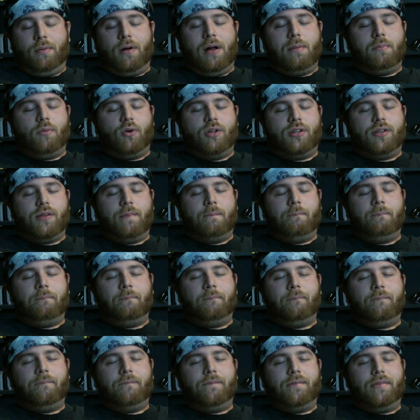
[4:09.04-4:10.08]
plump one.
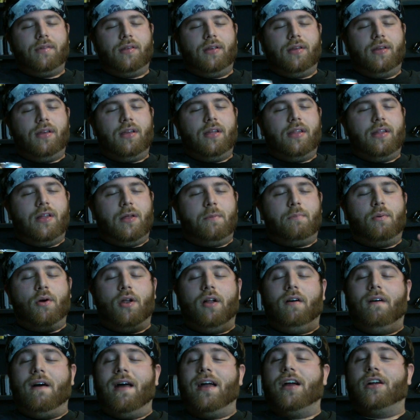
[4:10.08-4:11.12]
Then you put
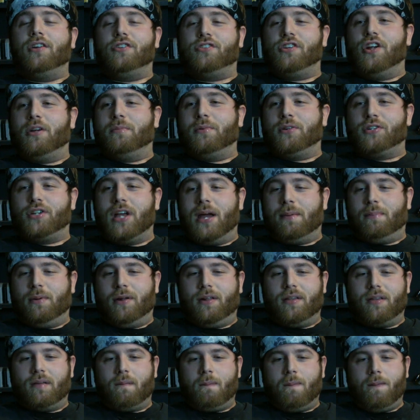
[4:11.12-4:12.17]
a layer of German
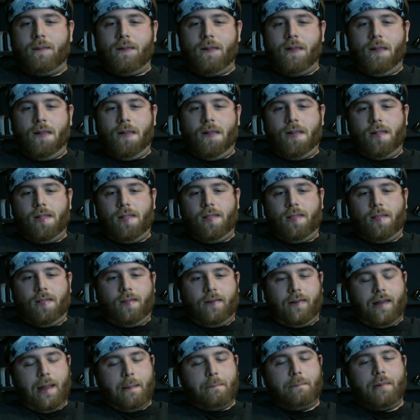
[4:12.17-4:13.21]
Shepherds,
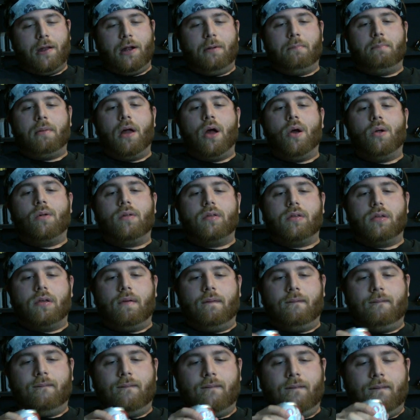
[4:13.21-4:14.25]
got better bones.
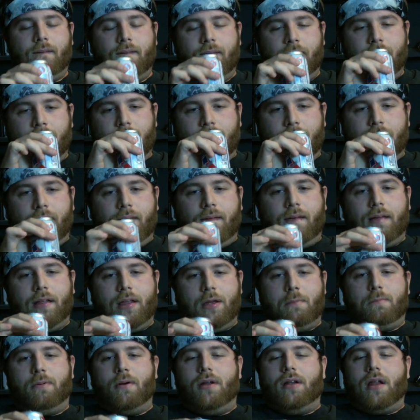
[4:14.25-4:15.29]
Then
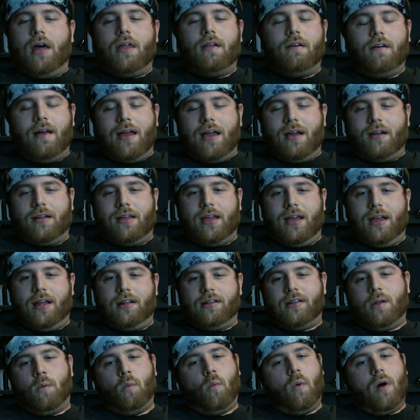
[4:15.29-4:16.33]
you put another layer of
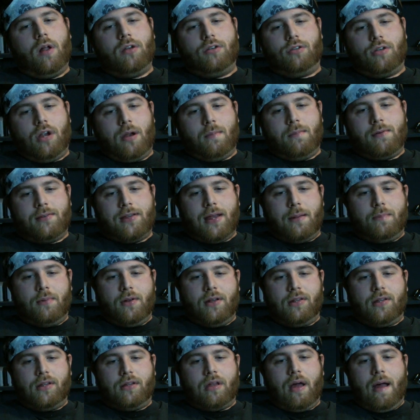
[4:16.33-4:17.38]
kids and one German
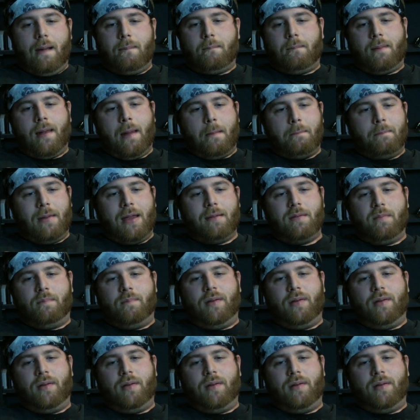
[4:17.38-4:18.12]
Shepherd at the top, got Baby